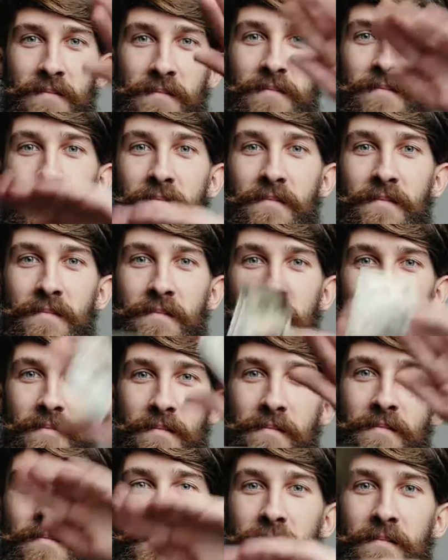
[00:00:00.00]
is
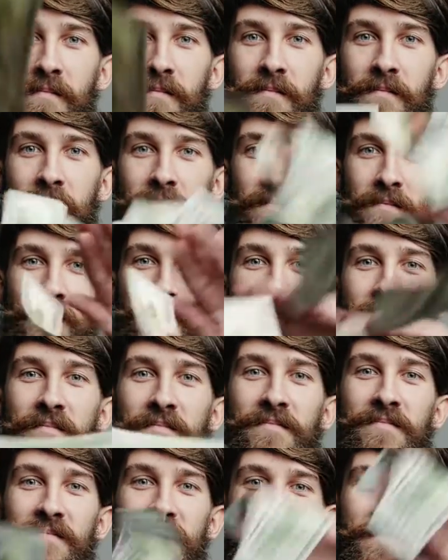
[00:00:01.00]
your amount
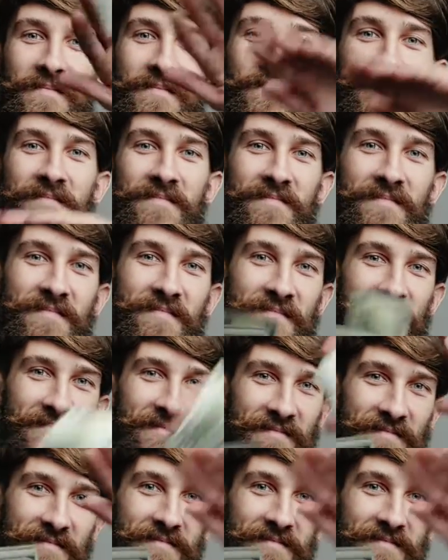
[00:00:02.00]
that you are showing,